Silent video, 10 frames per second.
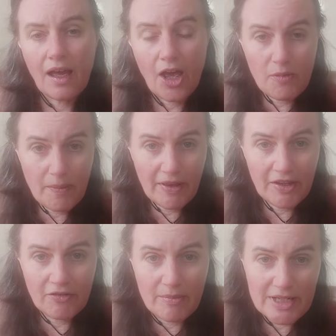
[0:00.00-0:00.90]

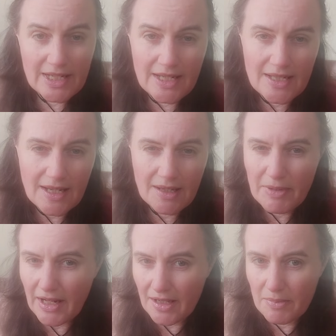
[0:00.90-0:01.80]
Homeopathic remedies, it can be
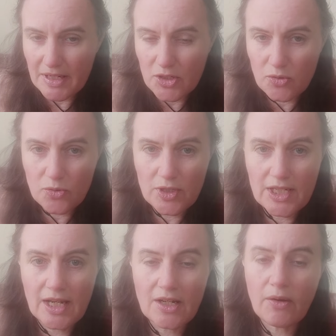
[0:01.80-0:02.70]
a little bit
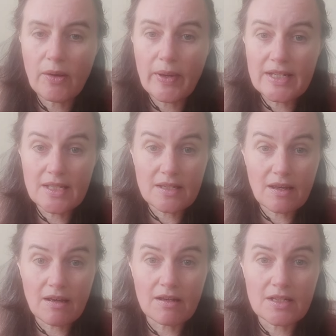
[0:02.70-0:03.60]
daunting knowing where to
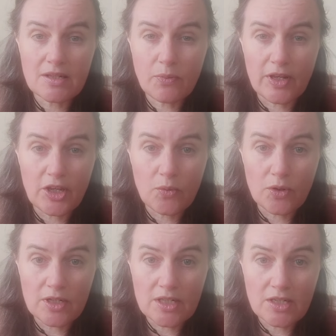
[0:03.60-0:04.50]
start when you
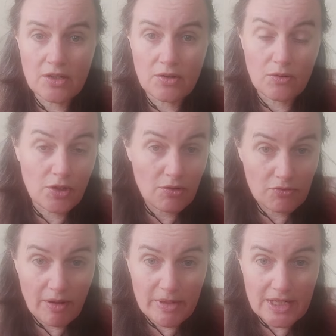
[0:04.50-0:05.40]
want to use
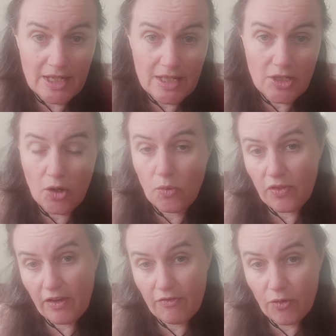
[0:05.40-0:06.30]
remedies, know what
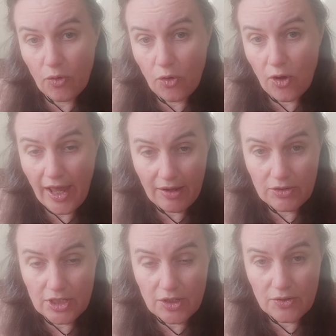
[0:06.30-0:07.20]
they're for, how
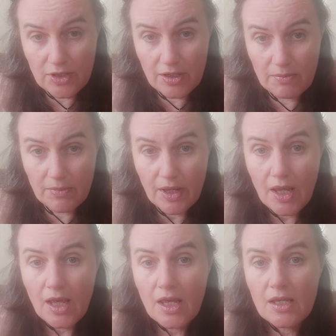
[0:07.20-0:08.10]
to use them.
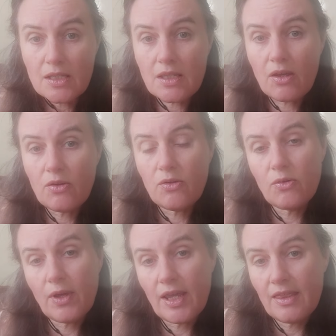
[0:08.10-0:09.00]
So
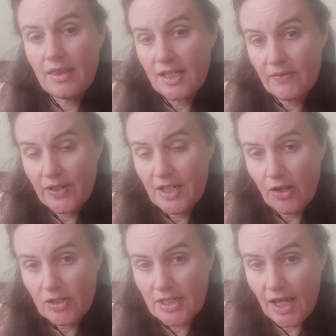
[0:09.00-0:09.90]
in this video
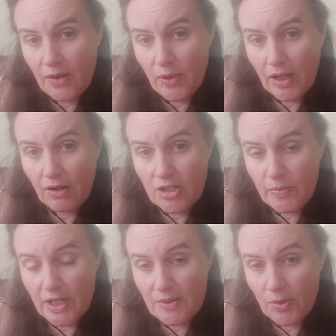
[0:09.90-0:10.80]
today, we're going to
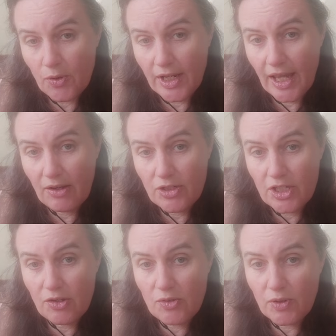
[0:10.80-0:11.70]
be exploring how to
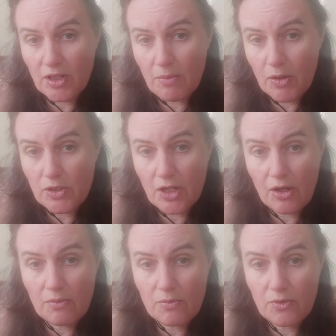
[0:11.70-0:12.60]
use one of the most
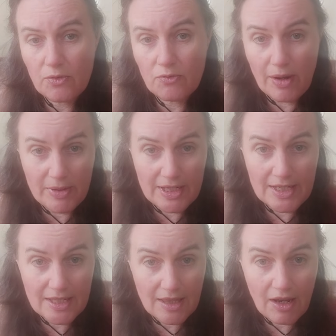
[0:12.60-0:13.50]
known
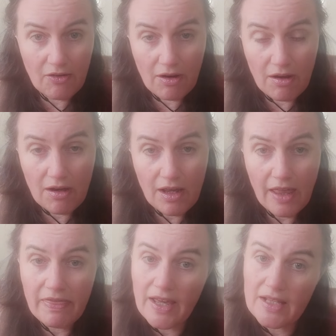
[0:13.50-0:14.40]
remedies that there are,
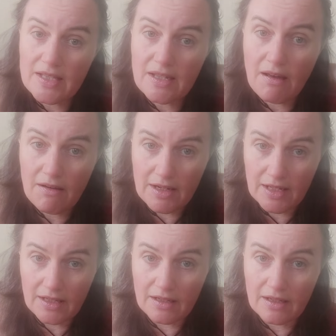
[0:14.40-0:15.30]
and that's
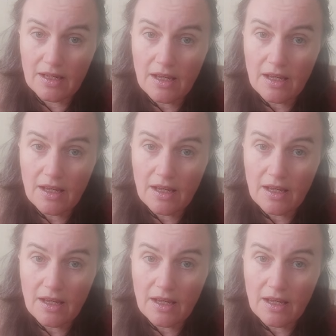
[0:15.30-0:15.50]
Arnica